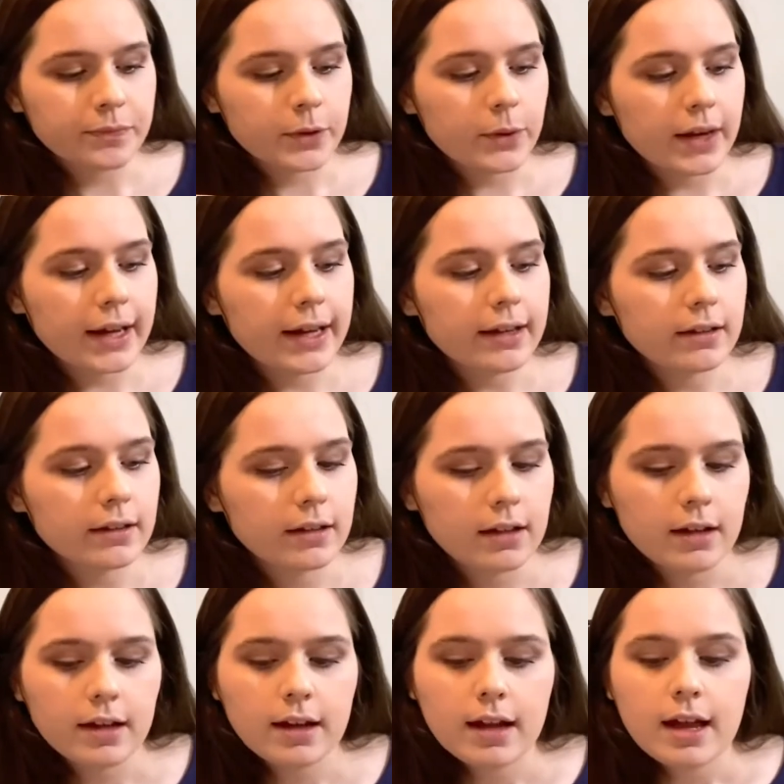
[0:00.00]
Okay,
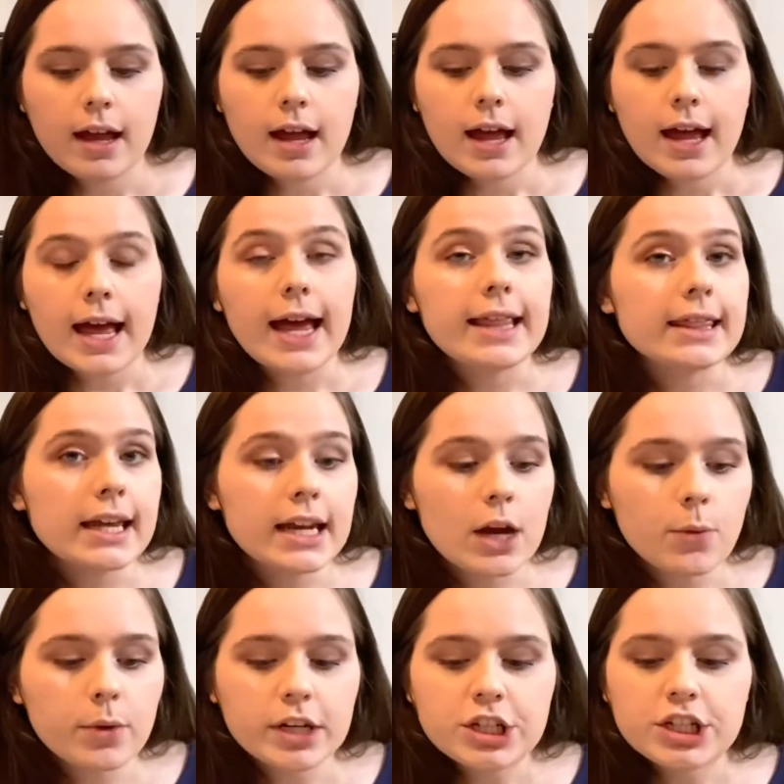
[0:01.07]
and then I
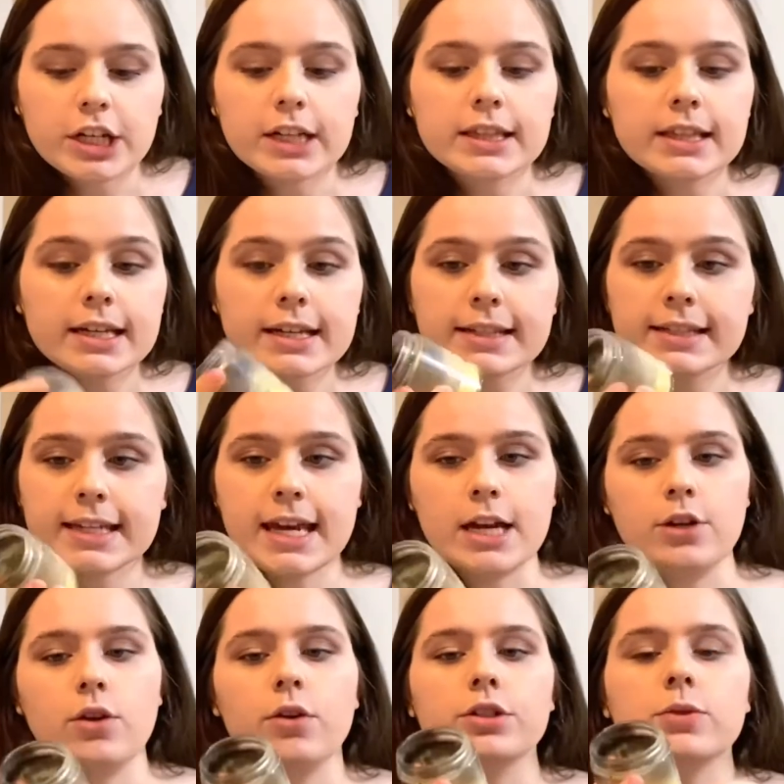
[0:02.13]
want to share this
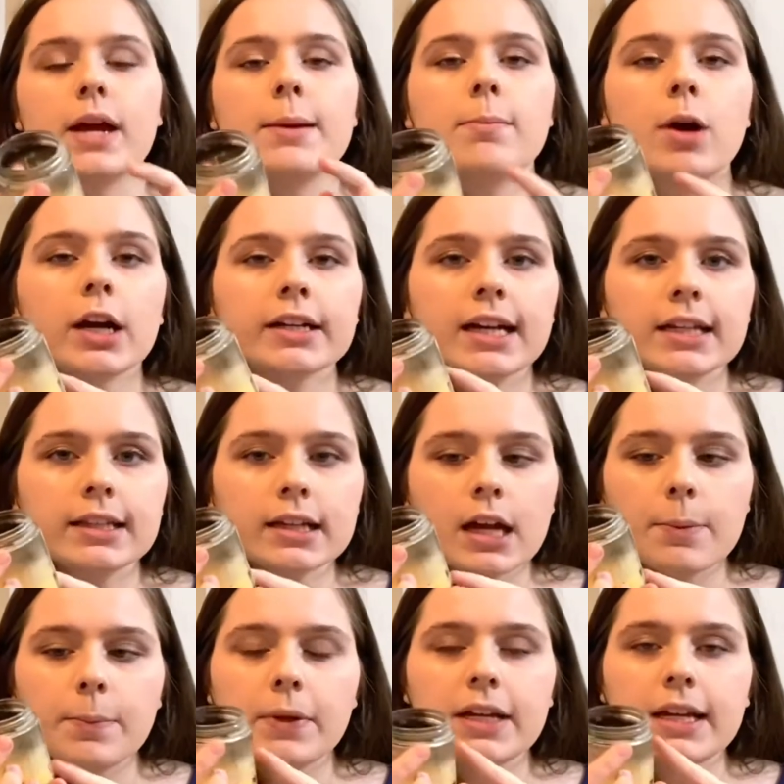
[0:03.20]
candle. So I marked out the
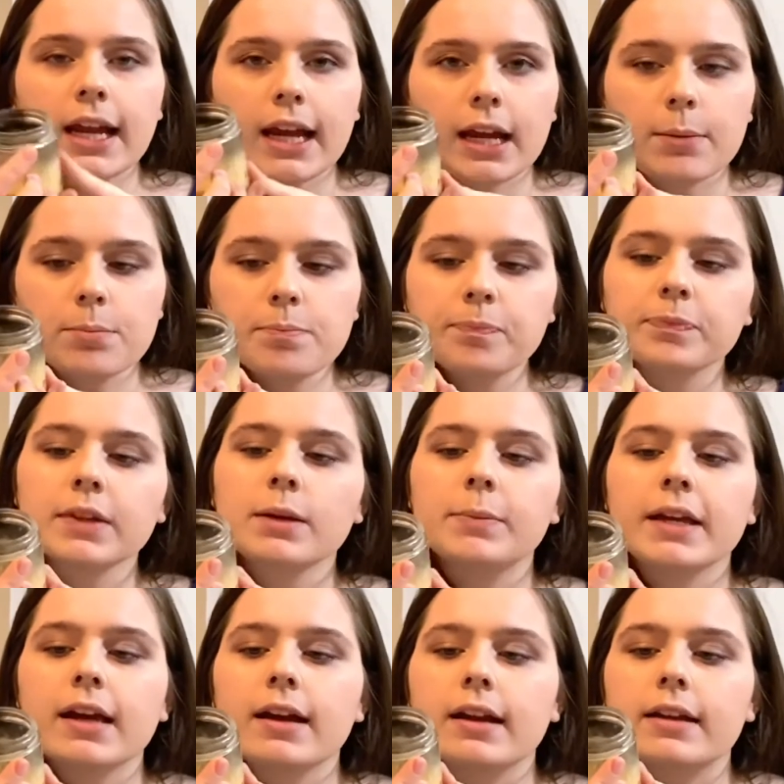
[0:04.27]
company name
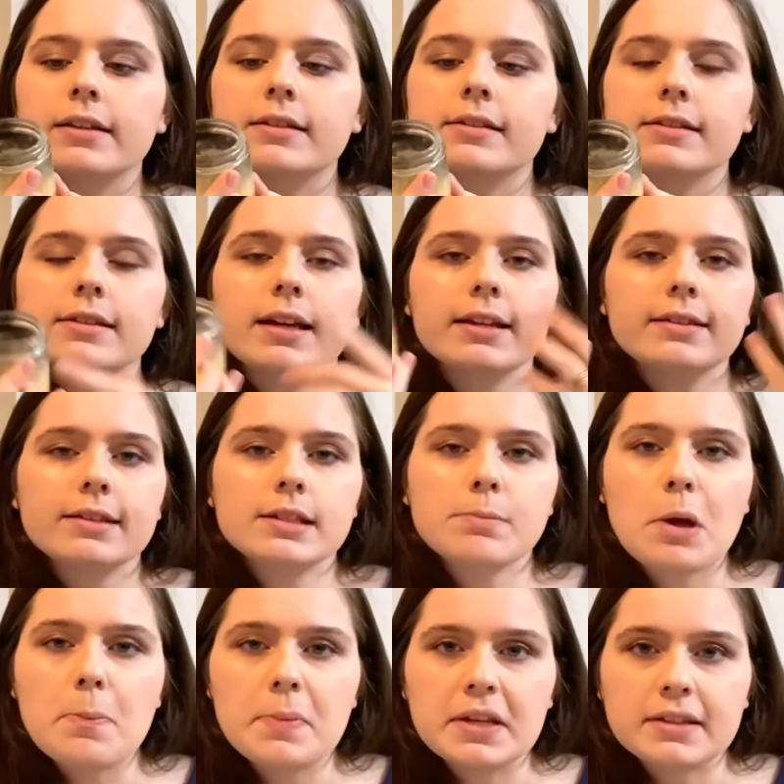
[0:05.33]
because it's a
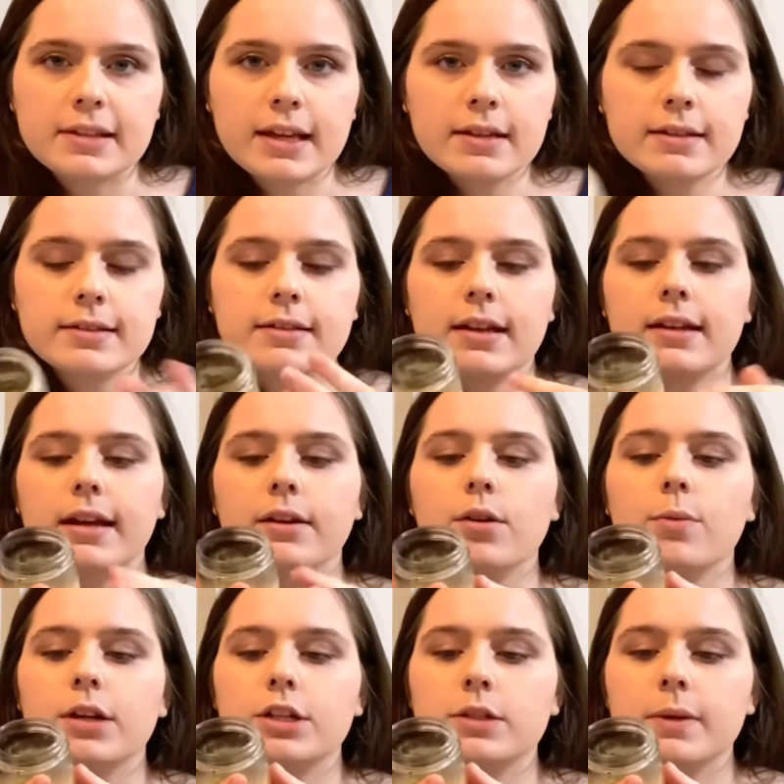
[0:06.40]
small business and I don't
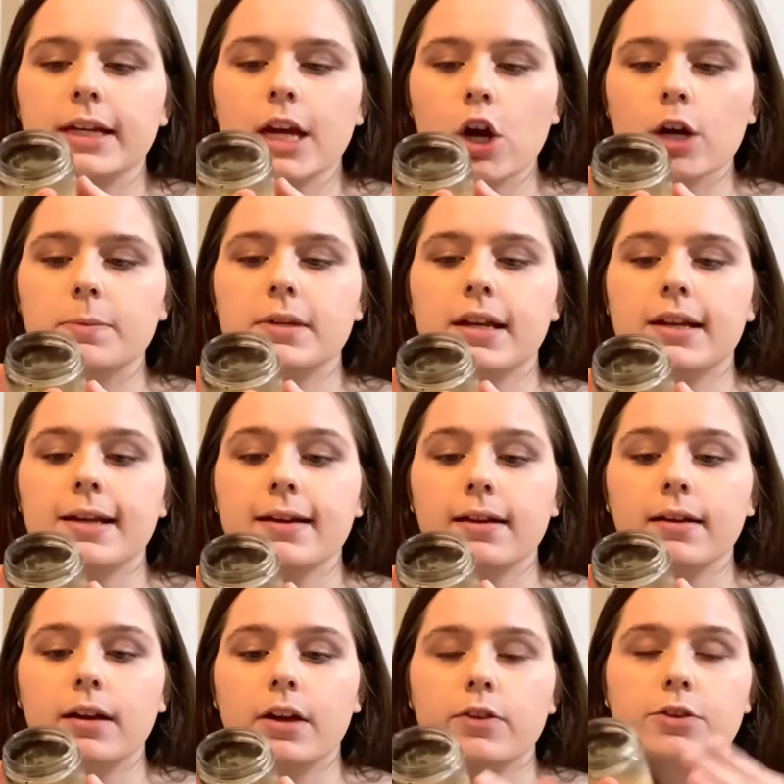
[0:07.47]
want to do any harm to any
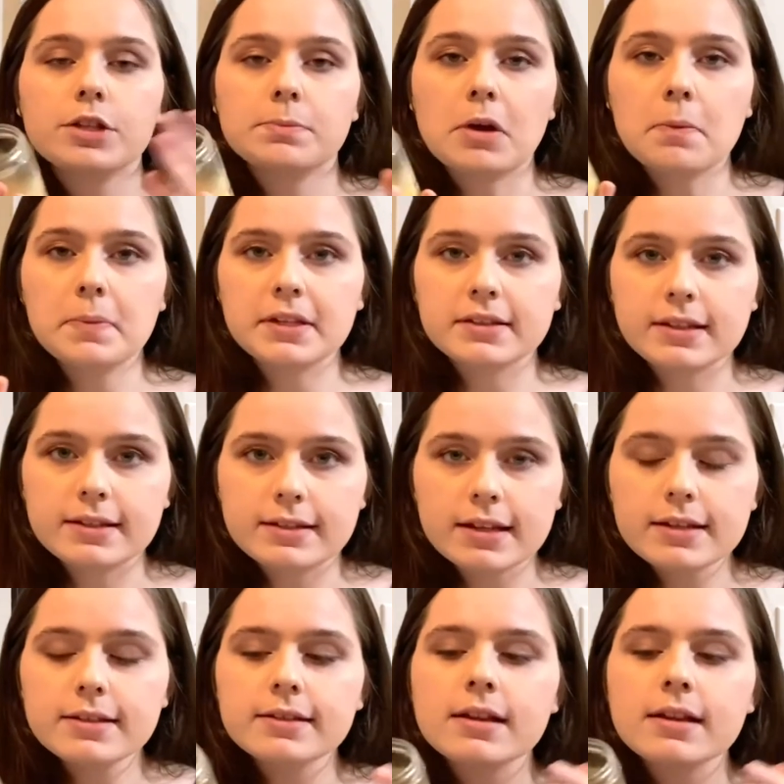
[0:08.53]
other small businesses.